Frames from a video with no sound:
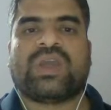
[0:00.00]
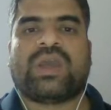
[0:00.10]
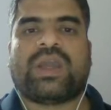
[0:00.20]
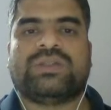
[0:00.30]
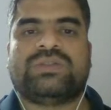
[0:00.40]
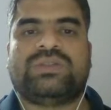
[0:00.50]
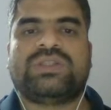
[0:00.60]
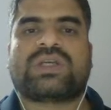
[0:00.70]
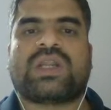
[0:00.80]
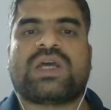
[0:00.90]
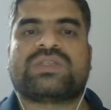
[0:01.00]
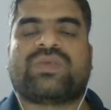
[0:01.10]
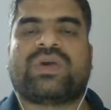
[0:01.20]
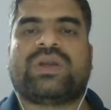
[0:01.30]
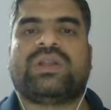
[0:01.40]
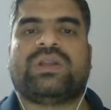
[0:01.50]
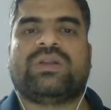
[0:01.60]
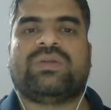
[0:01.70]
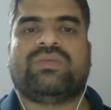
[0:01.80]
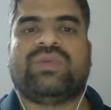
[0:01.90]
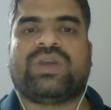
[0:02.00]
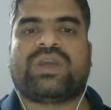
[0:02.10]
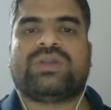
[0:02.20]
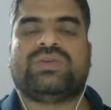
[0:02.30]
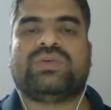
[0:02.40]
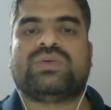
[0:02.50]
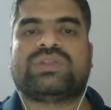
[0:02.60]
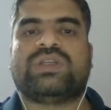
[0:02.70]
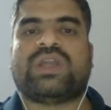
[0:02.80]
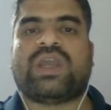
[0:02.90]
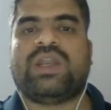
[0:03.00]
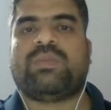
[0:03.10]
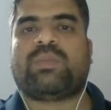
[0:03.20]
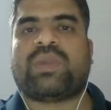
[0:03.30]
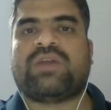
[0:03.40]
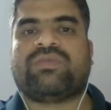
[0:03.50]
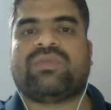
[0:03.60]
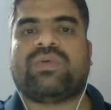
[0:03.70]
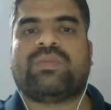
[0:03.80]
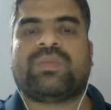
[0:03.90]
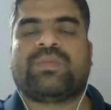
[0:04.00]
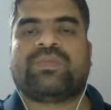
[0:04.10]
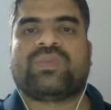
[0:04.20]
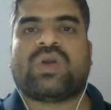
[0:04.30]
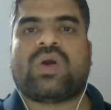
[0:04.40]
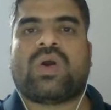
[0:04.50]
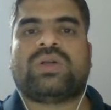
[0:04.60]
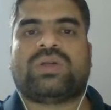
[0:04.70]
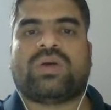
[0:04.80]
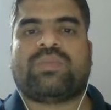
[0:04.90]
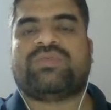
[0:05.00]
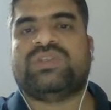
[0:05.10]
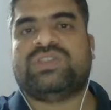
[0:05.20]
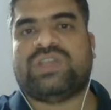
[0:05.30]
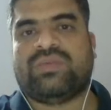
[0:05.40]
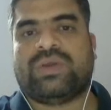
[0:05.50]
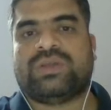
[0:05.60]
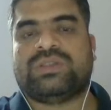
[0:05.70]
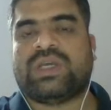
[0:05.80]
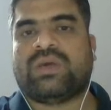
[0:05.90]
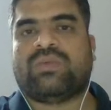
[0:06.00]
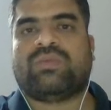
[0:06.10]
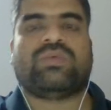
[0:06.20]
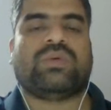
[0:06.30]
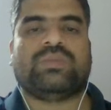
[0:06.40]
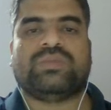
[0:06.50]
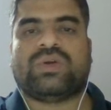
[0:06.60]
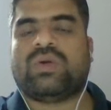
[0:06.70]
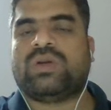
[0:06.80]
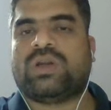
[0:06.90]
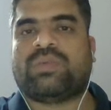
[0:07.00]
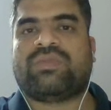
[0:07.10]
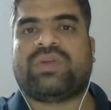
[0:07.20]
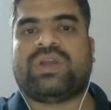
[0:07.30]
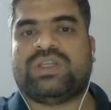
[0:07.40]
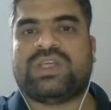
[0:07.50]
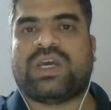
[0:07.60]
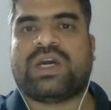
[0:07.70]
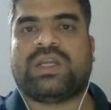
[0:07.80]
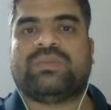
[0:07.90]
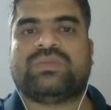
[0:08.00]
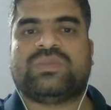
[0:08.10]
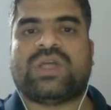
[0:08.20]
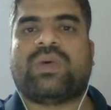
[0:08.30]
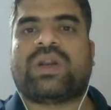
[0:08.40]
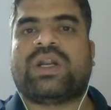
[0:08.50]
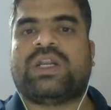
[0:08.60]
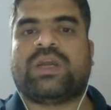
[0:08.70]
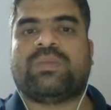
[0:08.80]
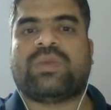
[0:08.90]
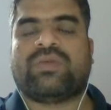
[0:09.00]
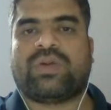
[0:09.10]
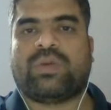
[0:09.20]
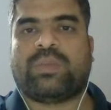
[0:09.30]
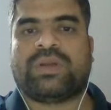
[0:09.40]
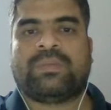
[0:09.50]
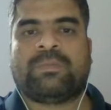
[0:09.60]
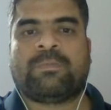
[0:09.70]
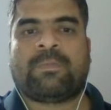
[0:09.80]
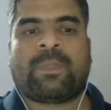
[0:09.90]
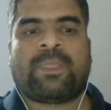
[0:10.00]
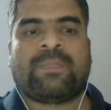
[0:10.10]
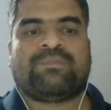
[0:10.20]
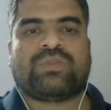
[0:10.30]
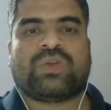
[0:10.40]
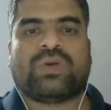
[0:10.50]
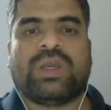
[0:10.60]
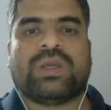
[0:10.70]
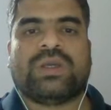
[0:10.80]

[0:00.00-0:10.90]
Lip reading: and this class file we can use in any platform on top of the on top of any Java runtime environment. Okay,